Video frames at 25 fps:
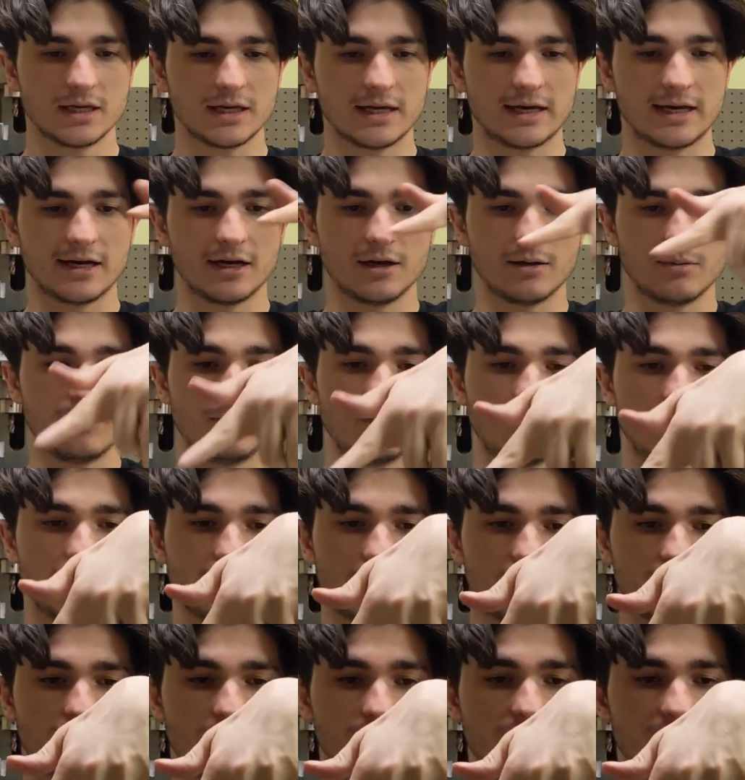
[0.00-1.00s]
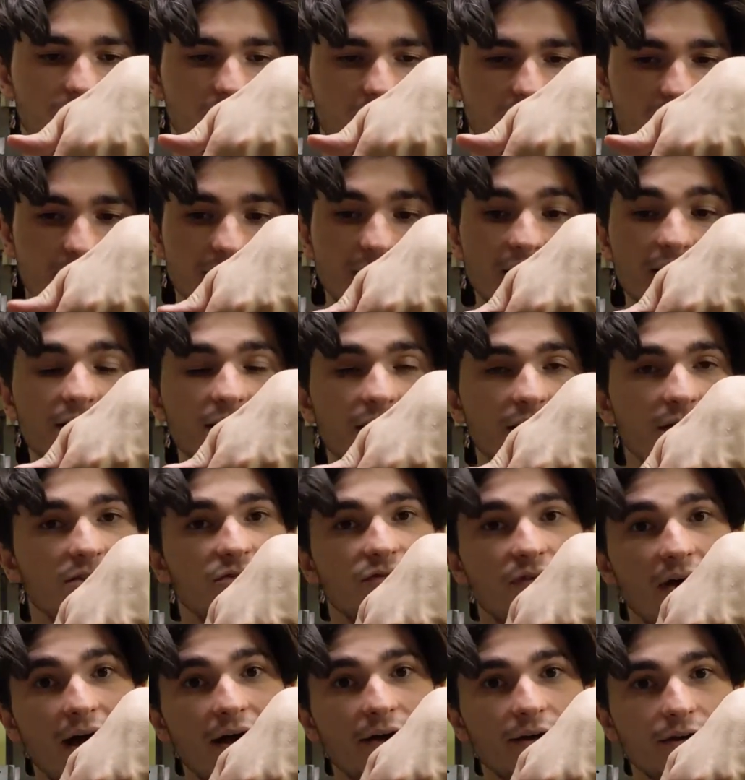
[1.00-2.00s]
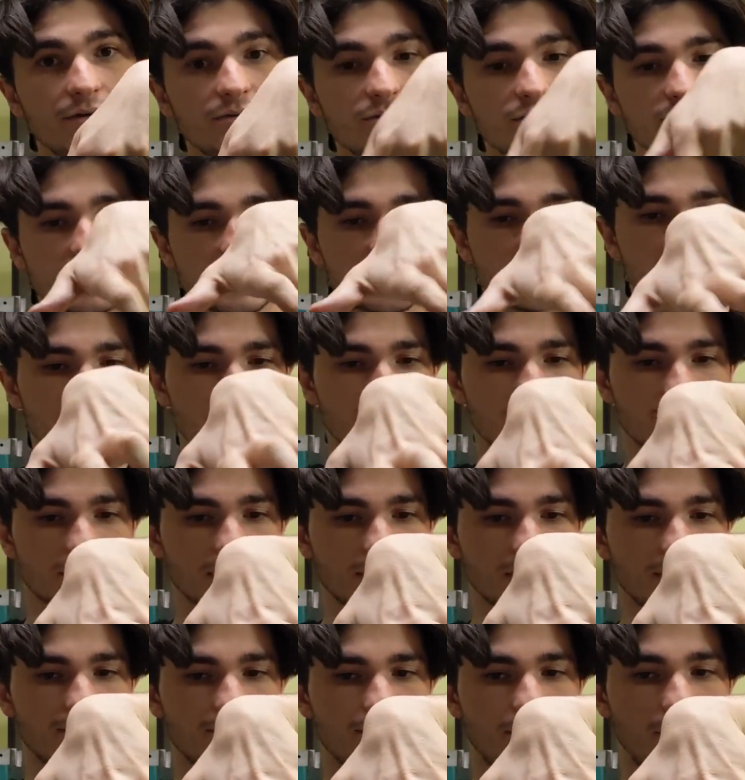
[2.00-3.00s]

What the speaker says: You can just get these values, essentially.